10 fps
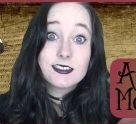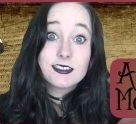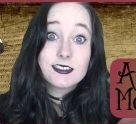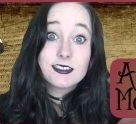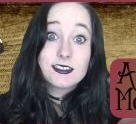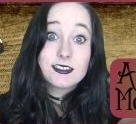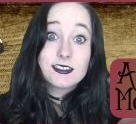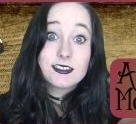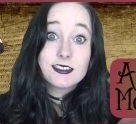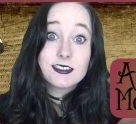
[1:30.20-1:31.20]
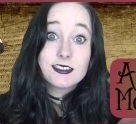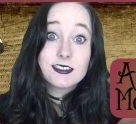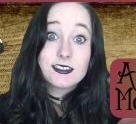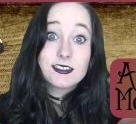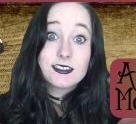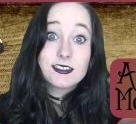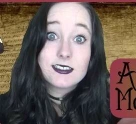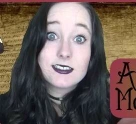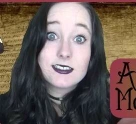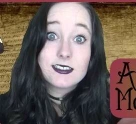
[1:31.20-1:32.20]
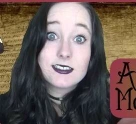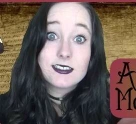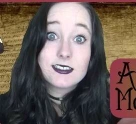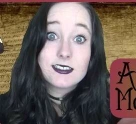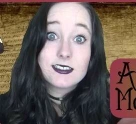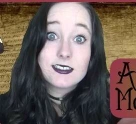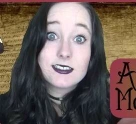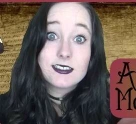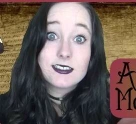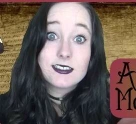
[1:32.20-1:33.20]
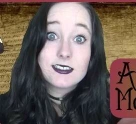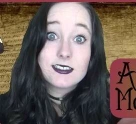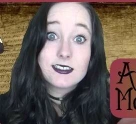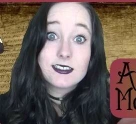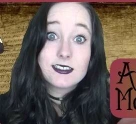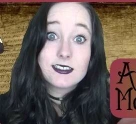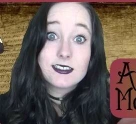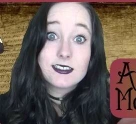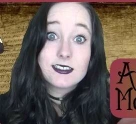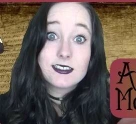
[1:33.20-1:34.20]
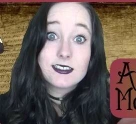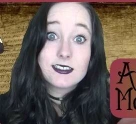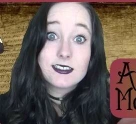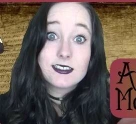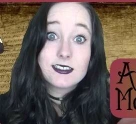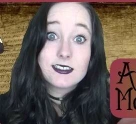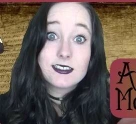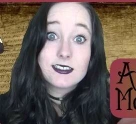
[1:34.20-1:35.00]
The face doesn't move, so there is nothing to read.